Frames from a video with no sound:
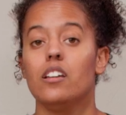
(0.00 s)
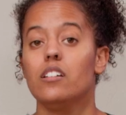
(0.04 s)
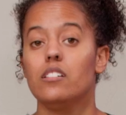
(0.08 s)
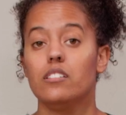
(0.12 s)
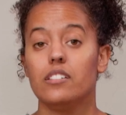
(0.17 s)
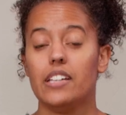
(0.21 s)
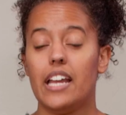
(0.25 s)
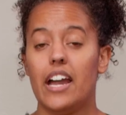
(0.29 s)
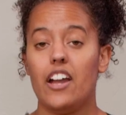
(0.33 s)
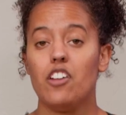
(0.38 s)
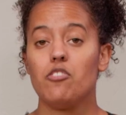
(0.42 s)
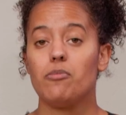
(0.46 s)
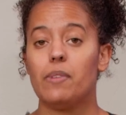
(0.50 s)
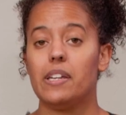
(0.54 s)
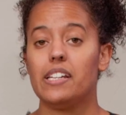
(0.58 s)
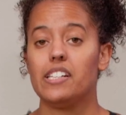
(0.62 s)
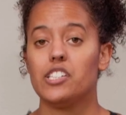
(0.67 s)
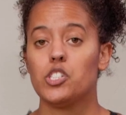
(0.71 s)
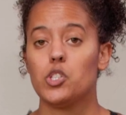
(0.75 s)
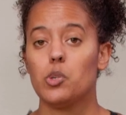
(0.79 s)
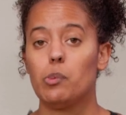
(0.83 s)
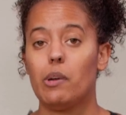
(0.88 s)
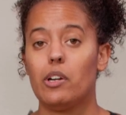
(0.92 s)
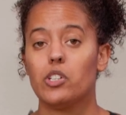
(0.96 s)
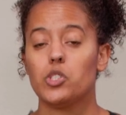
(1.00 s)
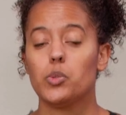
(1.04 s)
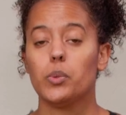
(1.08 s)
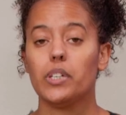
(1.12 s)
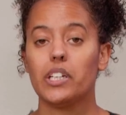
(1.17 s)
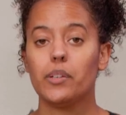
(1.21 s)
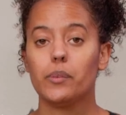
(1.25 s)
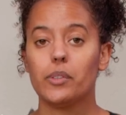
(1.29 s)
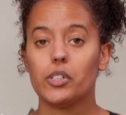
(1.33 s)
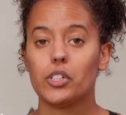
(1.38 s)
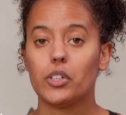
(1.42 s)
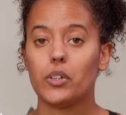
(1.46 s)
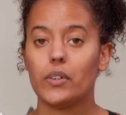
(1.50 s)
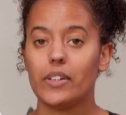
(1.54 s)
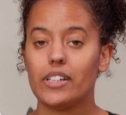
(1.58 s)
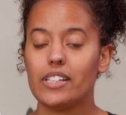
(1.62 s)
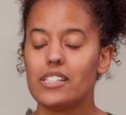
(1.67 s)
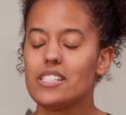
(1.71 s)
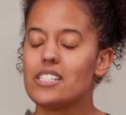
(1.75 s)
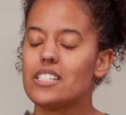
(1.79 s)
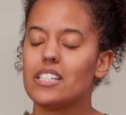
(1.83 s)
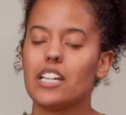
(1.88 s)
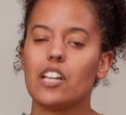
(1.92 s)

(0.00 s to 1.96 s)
Now I've made it to about 21 degrees and